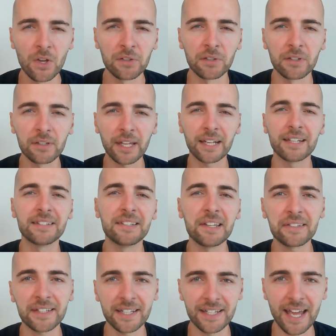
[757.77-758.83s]
So there's like a
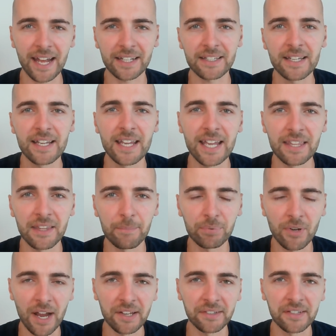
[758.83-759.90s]
disconnect in the
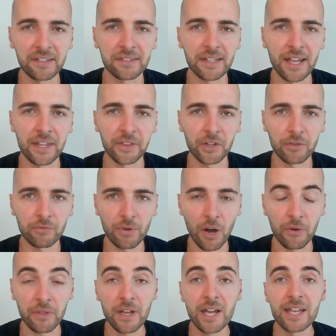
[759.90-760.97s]
prices and the
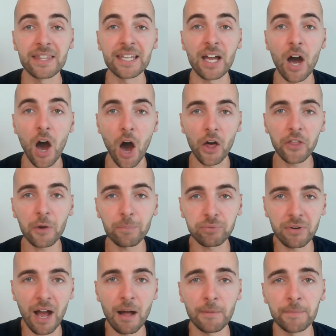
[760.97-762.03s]
growth. The other
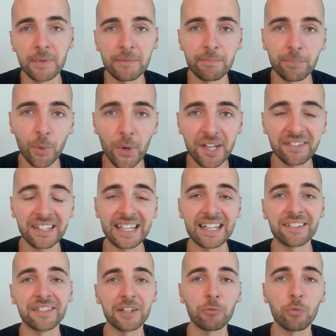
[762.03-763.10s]
problem in Boise
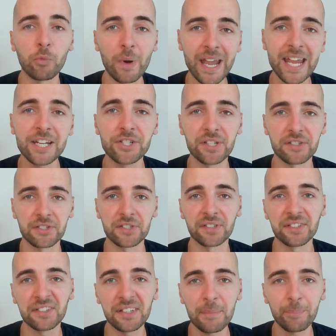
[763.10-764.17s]
is that wages
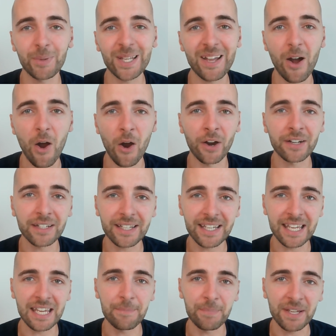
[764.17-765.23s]
just simply aren't
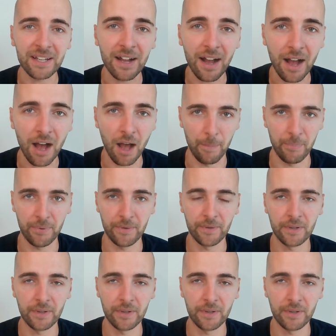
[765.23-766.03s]
keeping up.